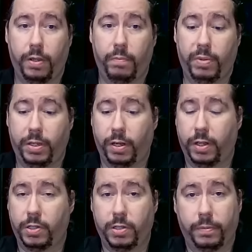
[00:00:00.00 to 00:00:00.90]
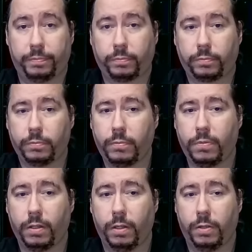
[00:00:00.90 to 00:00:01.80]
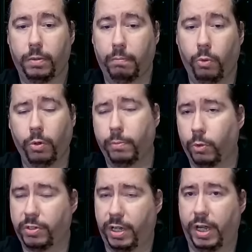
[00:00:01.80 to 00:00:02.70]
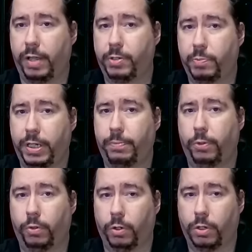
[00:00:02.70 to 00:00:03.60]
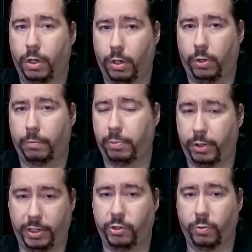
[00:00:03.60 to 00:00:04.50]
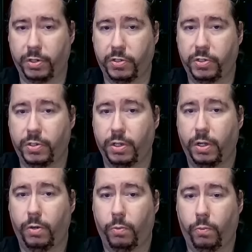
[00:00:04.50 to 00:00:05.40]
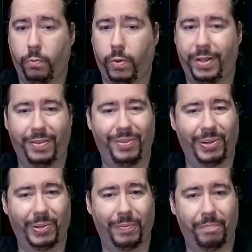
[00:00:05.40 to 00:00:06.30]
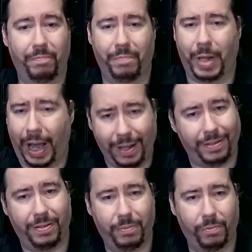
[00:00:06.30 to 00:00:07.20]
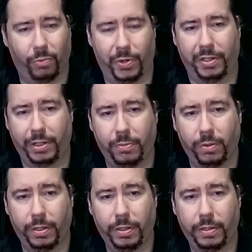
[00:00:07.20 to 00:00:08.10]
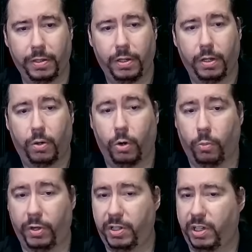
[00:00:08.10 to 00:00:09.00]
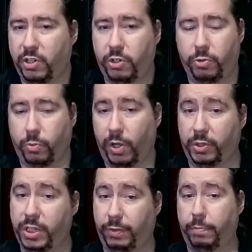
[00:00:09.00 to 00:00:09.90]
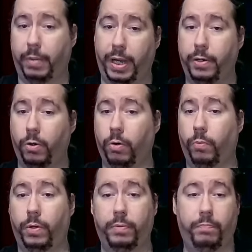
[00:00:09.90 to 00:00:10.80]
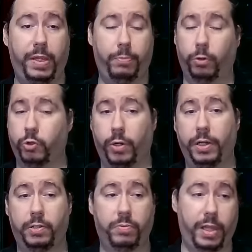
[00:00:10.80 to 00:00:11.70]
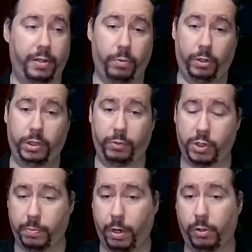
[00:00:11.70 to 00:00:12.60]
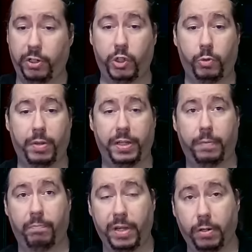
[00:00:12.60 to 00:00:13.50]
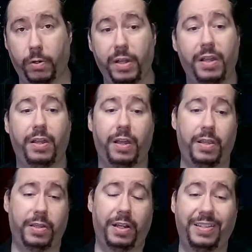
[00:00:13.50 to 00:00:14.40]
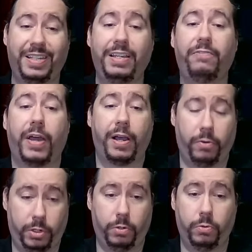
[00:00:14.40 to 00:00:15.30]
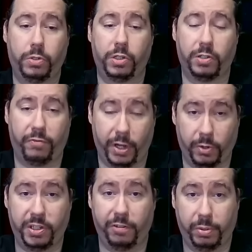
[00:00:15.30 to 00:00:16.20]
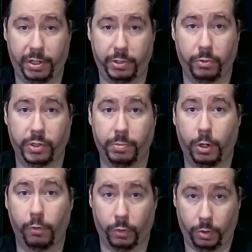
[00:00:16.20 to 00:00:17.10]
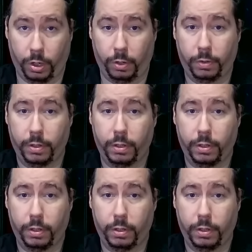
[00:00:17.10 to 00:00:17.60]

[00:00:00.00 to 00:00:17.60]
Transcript: because the more and more times people are called plagiarists when they're not really one, or when the issue is relatively minor, or when people are trying to take a relatively small issue and make it bigger, is that it devalues the severity of plagiarism overall.